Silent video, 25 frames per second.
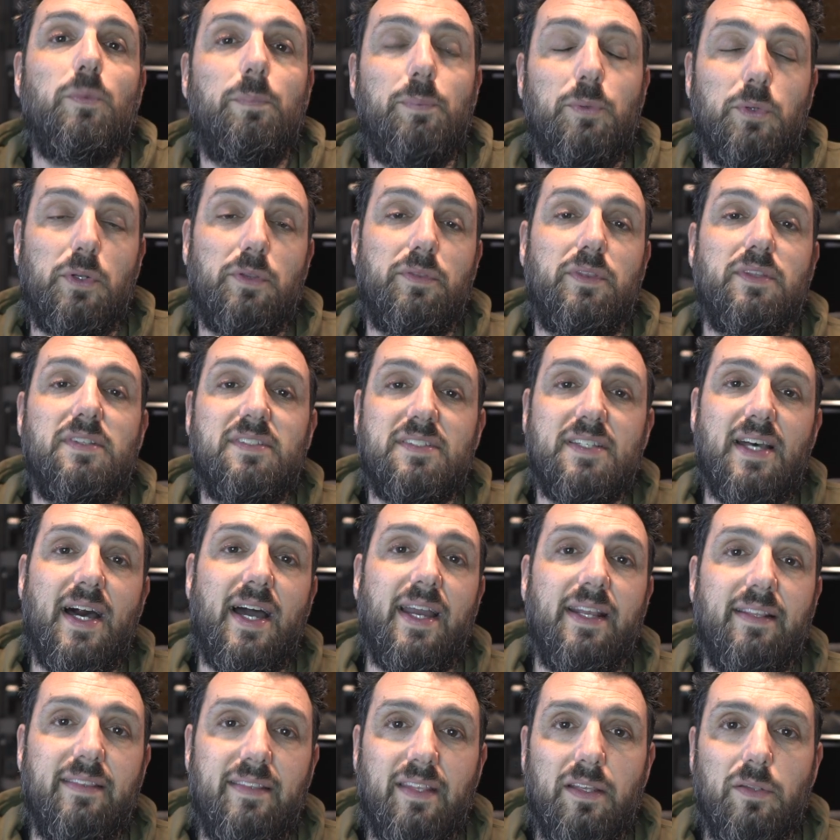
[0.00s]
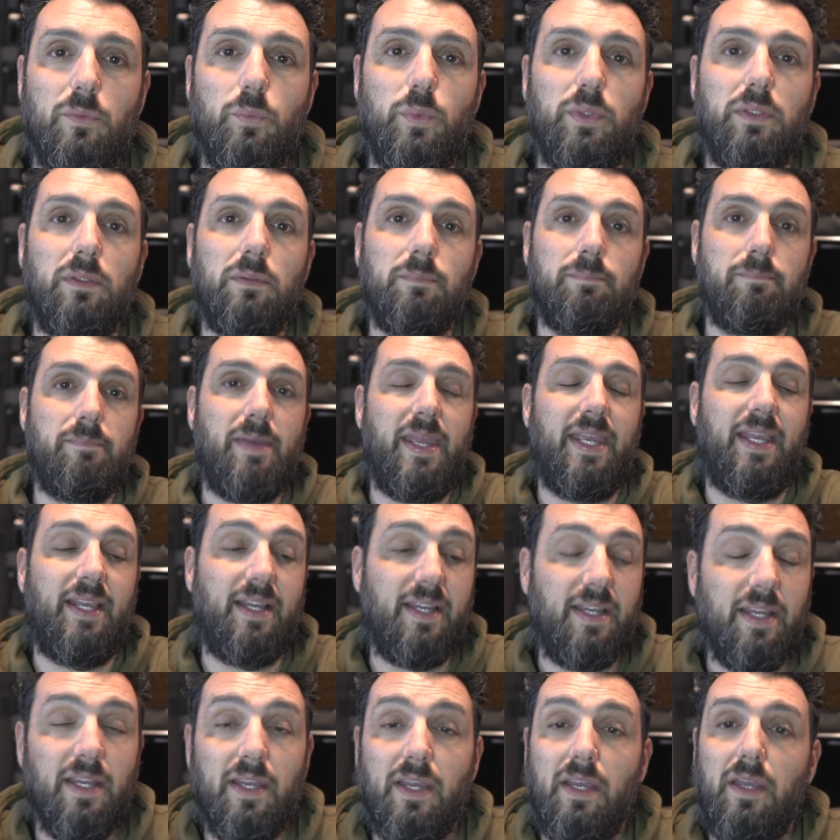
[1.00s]
to put on the side that will
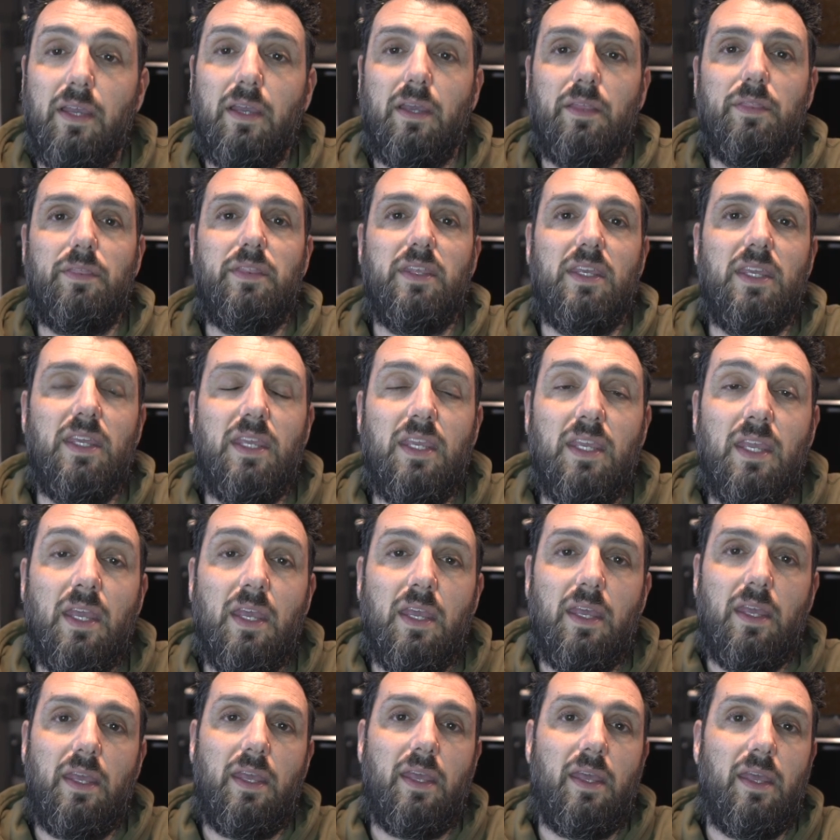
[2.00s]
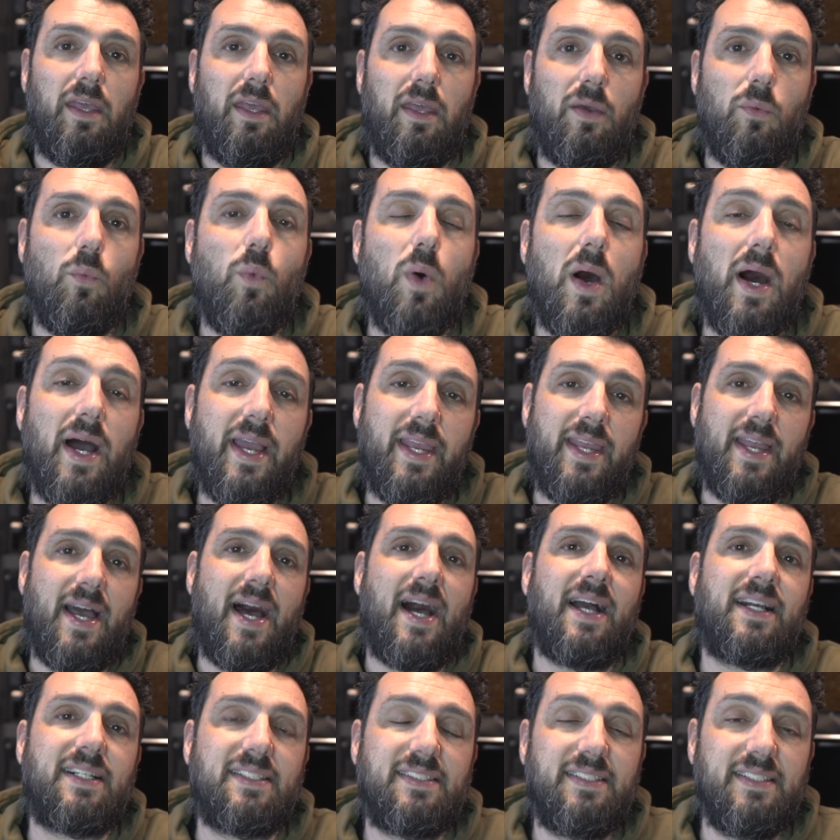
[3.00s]
make the
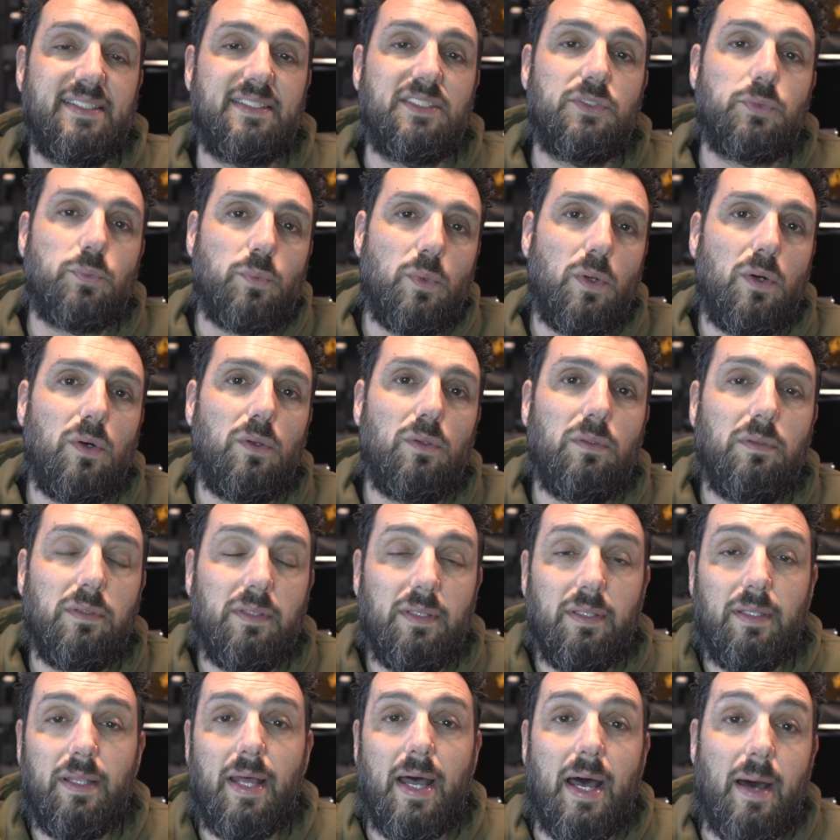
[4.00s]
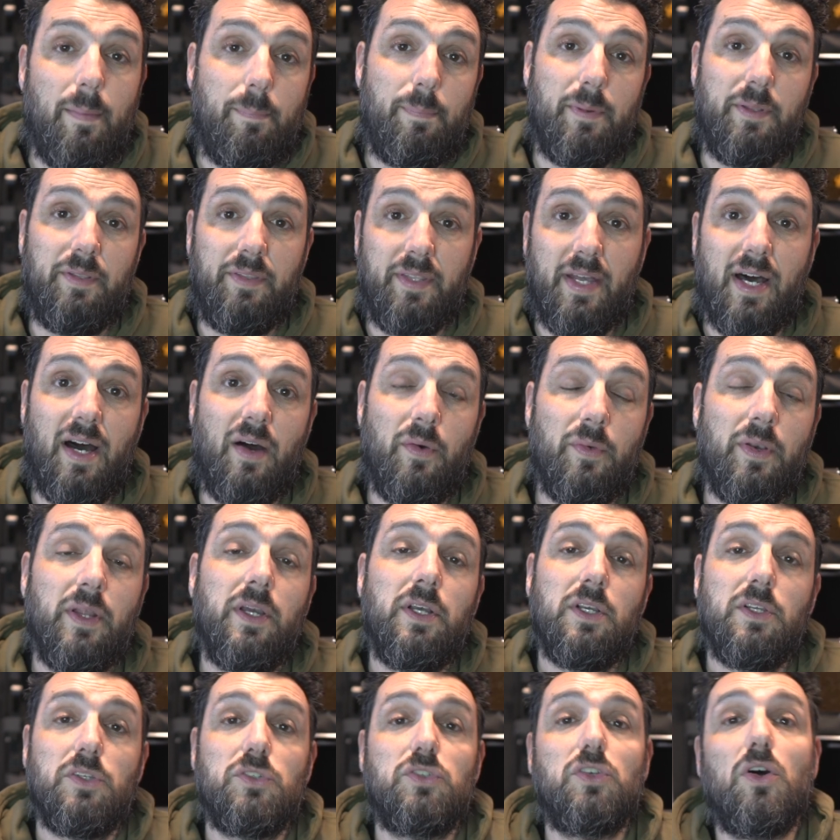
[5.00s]
y-axis roll up and down.
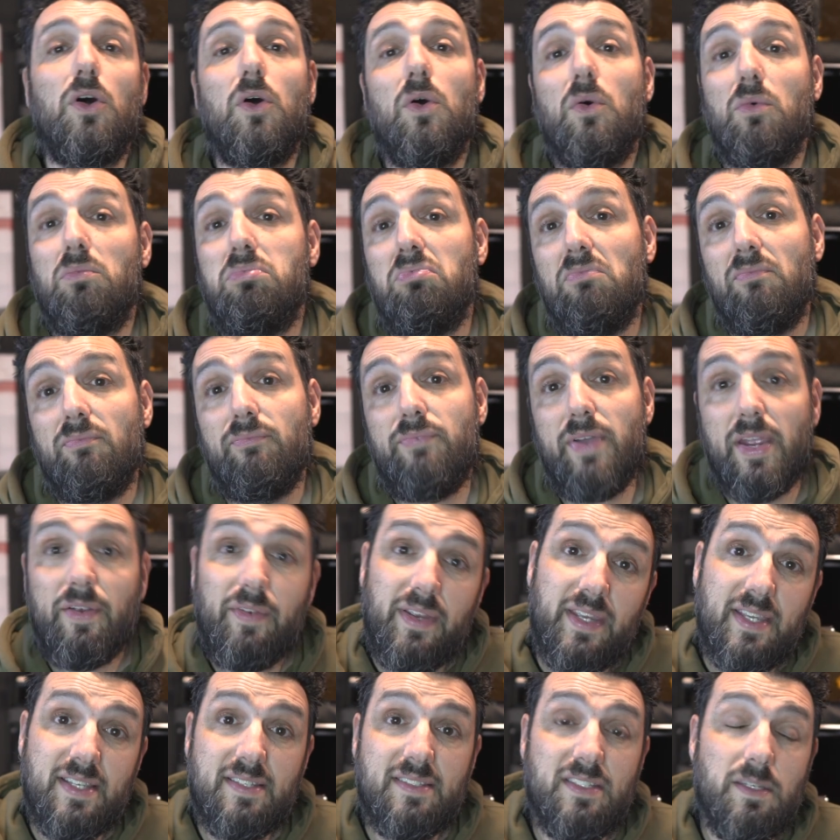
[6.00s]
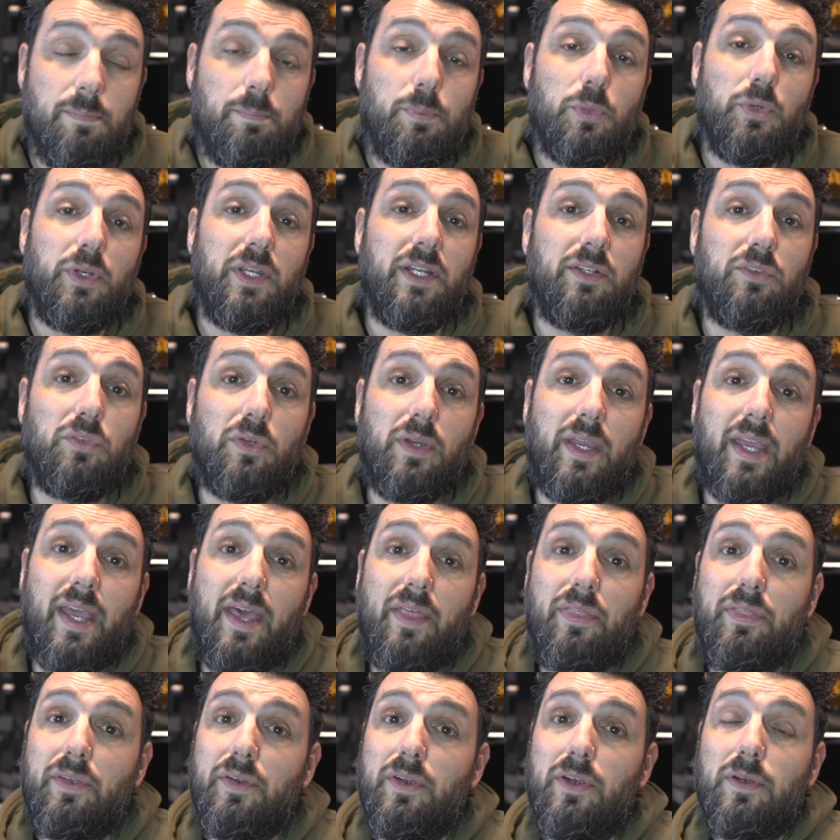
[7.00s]
So very easy putting
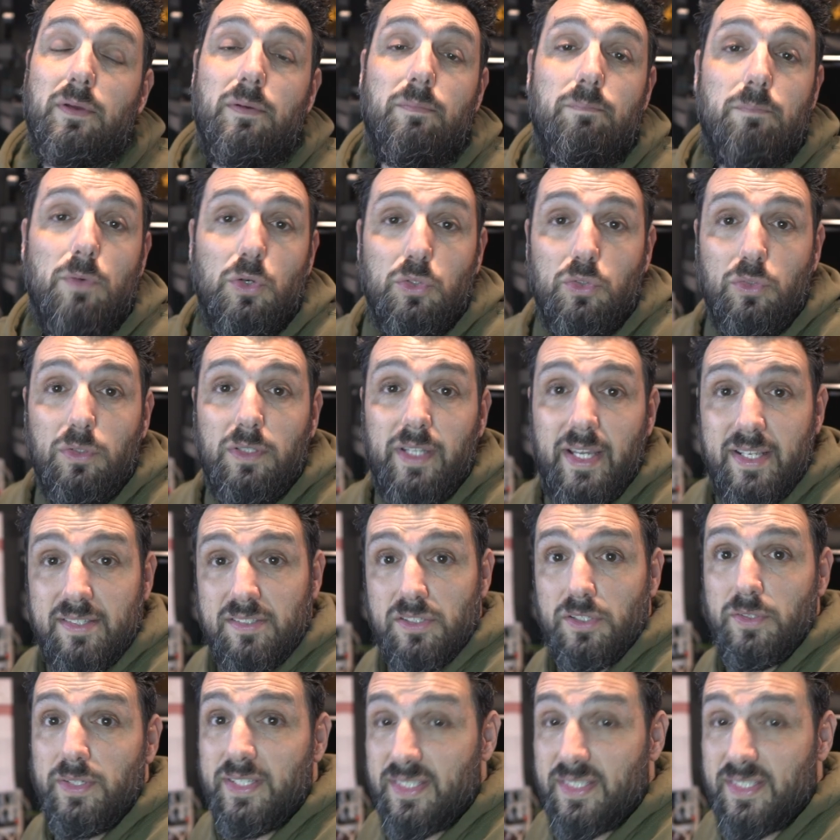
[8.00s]
together. Model laser